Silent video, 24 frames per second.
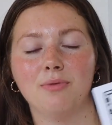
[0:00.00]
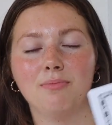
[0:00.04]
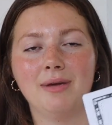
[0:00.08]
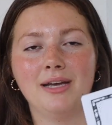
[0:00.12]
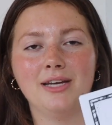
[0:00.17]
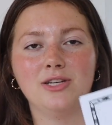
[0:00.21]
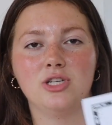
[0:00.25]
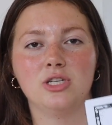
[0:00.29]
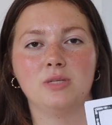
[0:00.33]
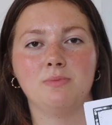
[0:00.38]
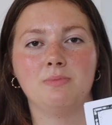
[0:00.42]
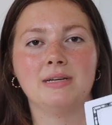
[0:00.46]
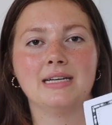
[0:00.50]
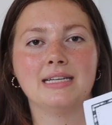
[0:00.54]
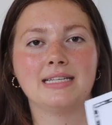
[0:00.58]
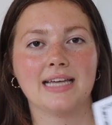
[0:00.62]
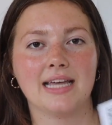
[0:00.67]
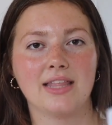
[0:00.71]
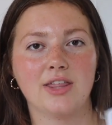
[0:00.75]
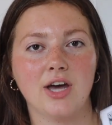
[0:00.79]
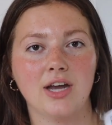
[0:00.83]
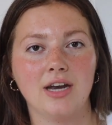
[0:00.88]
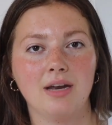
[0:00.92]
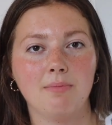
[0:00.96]
pages because I
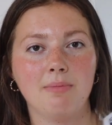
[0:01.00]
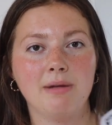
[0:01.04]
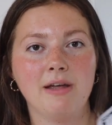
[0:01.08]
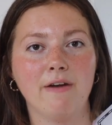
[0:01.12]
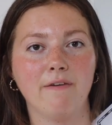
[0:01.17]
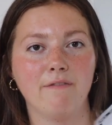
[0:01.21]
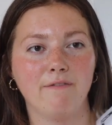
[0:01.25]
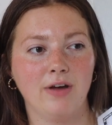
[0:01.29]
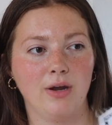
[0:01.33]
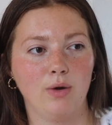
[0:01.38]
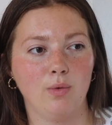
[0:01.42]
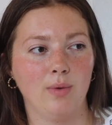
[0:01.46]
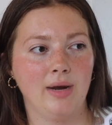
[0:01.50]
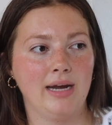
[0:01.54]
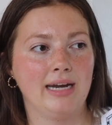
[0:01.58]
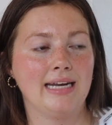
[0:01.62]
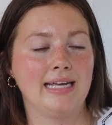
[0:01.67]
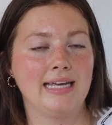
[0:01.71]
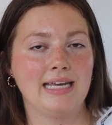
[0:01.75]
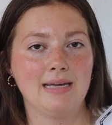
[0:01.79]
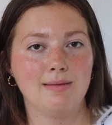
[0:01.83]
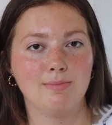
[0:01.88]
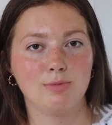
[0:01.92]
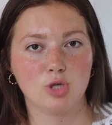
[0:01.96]
thought it'd be a fun way to
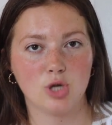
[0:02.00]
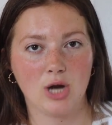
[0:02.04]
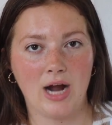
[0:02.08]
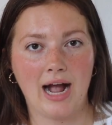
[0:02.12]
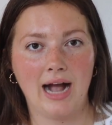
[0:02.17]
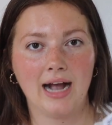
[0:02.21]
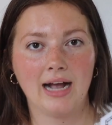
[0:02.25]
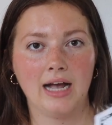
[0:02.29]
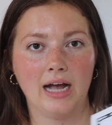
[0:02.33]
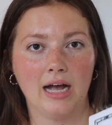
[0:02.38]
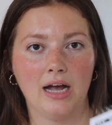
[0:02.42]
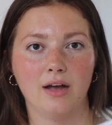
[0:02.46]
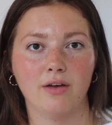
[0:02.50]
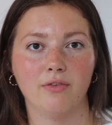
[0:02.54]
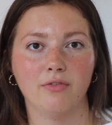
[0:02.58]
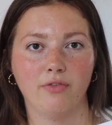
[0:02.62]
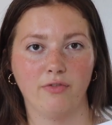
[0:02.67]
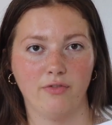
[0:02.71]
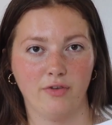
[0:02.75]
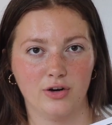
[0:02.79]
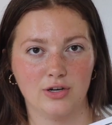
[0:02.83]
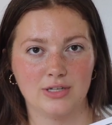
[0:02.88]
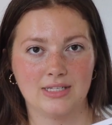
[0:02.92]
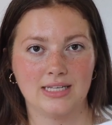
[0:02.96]
keep track of
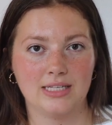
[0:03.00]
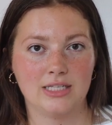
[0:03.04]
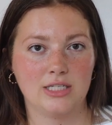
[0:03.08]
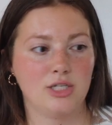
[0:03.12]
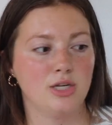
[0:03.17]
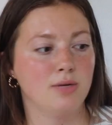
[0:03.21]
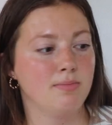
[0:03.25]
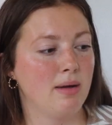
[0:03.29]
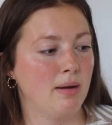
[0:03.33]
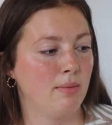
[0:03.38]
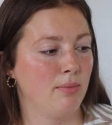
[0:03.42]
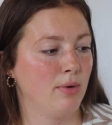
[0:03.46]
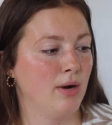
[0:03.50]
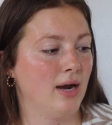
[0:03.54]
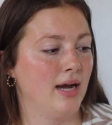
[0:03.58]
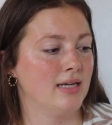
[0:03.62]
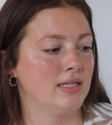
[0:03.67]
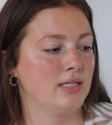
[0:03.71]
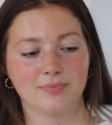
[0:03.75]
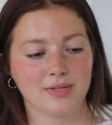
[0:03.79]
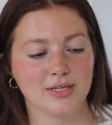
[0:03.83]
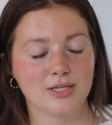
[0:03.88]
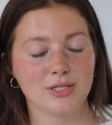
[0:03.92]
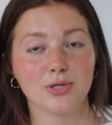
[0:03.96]
verses to
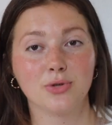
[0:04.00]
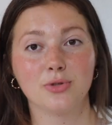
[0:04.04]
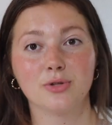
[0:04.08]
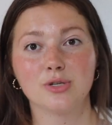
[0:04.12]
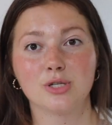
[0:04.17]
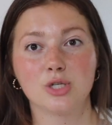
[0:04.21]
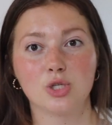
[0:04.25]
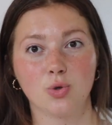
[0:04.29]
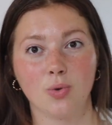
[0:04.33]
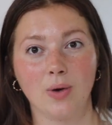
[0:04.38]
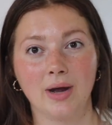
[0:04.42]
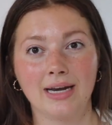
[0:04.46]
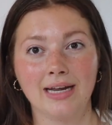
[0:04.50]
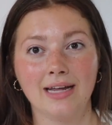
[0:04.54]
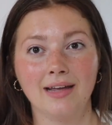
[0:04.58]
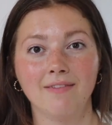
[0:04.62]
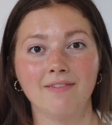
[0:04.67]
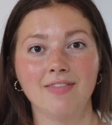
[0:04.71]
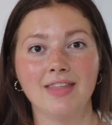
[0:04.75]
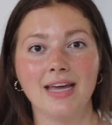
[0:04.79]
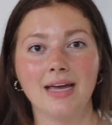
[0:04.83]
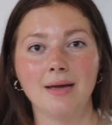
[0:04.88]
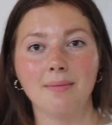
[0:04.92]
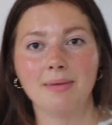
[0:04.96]
memorize. So there's 20
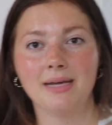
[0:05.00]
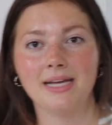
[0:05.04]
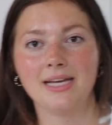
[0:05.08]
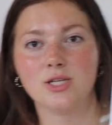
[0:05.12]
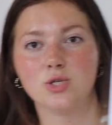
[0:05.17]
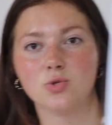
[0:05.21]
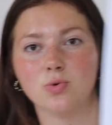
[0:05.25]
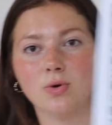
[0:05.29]
of them. Each